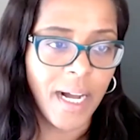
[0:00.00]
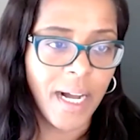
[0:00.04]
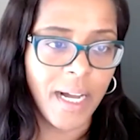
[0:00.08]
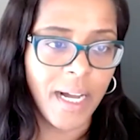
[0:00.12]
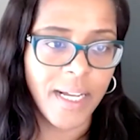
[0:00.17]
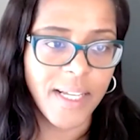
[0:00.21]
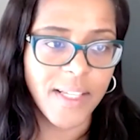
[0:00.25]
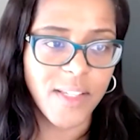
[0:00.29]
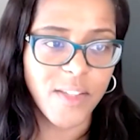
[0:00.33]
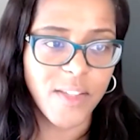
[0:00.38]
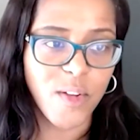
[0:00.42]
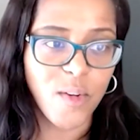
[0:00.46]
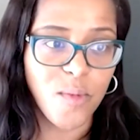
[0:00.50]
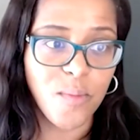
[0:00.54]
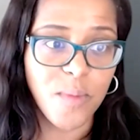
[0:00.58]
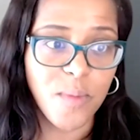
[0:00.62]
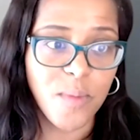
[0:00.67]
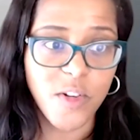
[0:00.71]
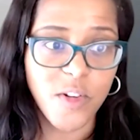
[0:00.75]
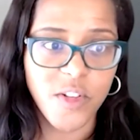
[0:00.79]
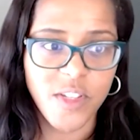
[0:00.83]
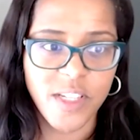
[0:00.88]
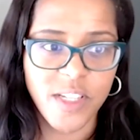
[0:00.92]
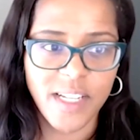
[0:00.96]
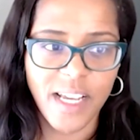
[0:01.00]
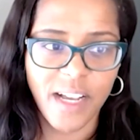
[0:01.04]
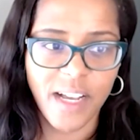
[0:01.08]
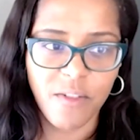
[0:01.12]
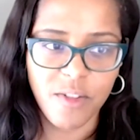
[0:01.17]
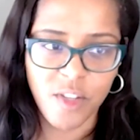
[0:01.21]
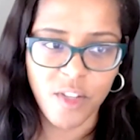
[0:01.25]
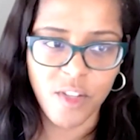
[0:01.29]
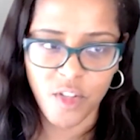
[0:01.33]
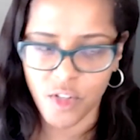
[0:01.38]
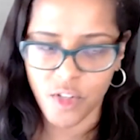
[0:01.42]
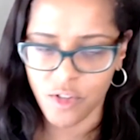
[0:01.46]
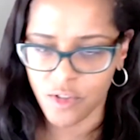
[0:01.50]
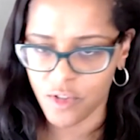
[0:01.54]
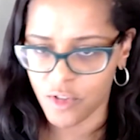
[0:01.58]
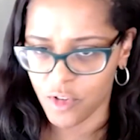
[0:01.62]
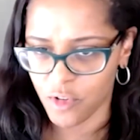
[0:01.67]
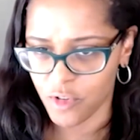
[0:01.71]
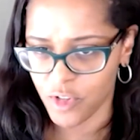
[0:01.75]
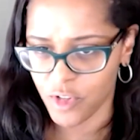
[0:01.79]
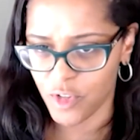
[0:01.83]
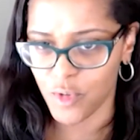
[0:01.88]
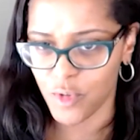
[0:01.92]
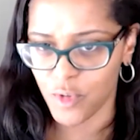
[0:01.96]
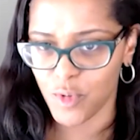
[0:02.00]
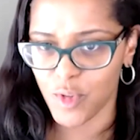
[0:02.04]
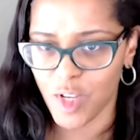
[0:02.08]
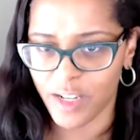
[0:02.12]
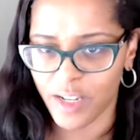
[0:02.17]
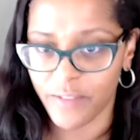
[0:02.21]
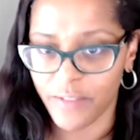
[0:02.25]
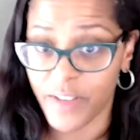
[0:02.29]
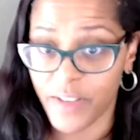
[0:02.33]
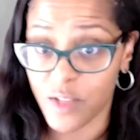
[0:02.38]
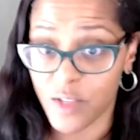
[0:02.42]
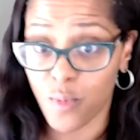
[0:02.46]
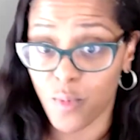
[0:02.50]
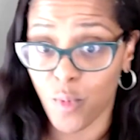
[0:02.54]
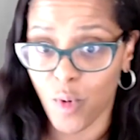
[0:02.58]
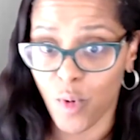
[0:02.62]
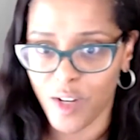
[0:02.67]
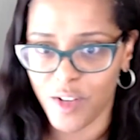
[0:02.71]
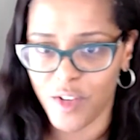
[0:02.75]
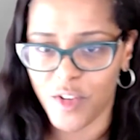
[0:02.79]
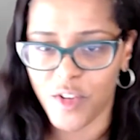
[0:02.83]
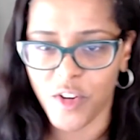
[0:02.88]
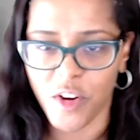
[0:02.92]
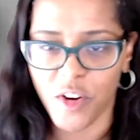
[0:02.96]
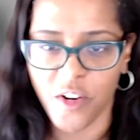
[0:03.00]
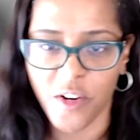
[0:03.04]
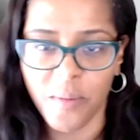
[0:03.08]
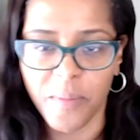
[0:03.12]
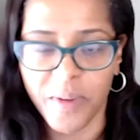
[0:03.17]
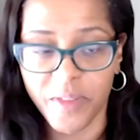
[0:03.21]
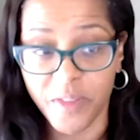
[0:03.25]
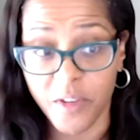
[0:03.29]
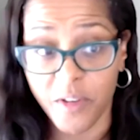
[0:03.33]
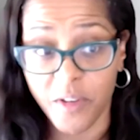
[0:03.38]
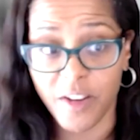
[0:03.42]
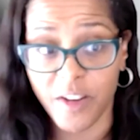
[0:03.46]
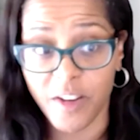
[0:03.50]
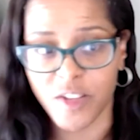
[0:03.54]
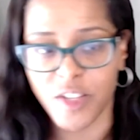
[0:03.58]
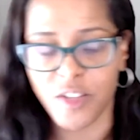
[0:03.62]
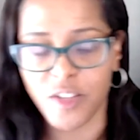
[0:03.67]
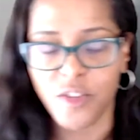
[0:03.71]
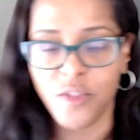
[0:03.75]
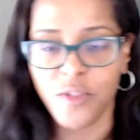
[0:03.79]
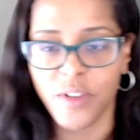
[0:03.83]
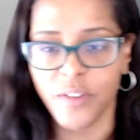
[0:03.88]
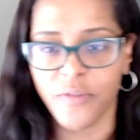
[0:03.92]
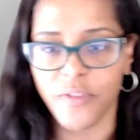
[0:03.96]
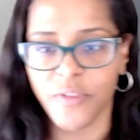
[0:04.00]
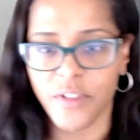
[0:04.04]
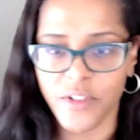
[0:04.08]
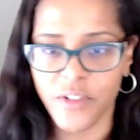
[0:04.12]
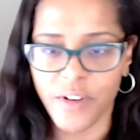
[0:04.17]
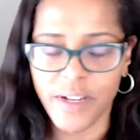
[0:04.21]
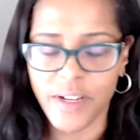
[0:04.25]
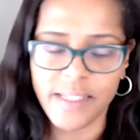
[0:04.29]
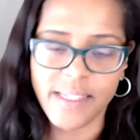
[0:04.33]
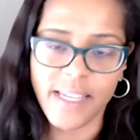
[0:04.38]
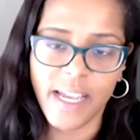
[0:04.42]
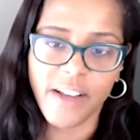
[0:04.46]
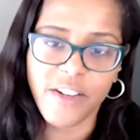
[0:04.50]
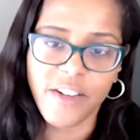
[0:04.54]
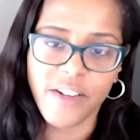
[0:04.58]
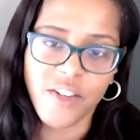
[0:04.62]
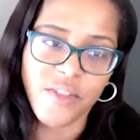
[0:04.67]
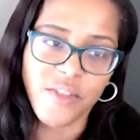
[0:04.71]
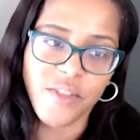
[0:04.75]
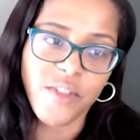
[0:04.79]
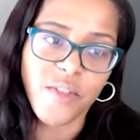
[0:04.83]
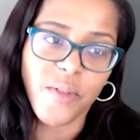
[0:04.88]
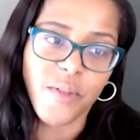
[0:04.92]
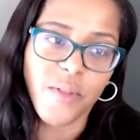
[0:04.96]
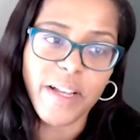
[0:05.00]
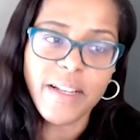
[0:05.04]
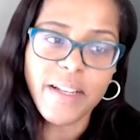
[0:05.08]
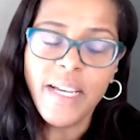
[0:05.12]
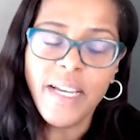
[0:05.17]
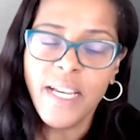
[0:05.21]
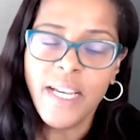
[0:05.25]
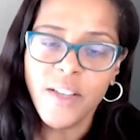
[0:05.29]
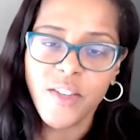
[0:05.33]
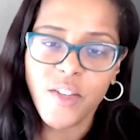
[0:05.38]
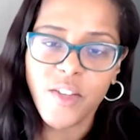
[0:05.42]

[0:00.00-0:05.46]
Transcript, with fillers: Uh, so mergers and acquisitions are used kind of as one term, but they're actually two different transactions, right?